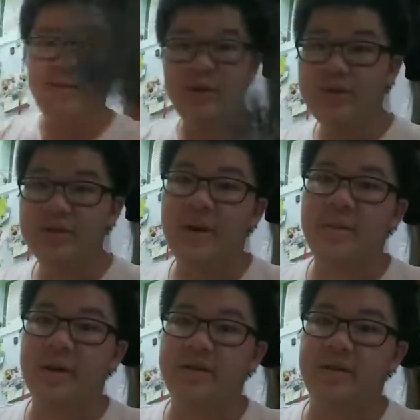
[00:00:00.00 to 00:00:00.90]
losing my
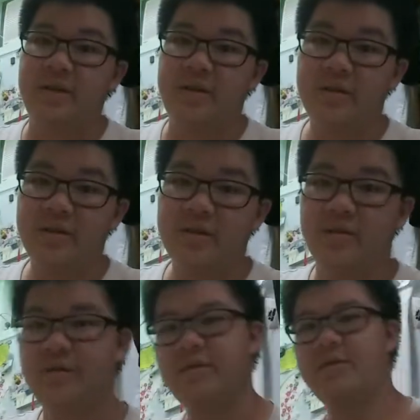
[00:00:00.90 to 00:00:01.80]
mind today.
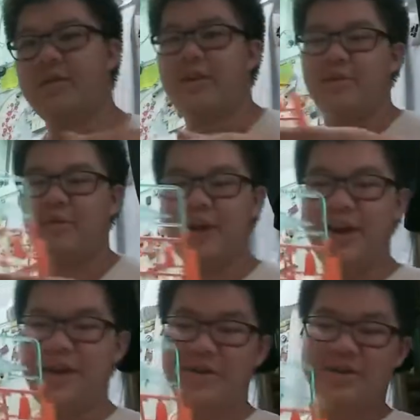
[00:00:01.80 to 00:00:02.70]

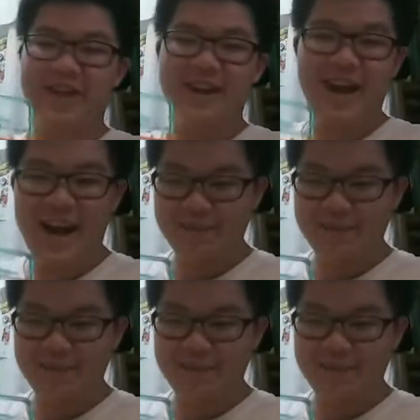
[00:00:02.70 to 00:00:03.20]
Where's the lamb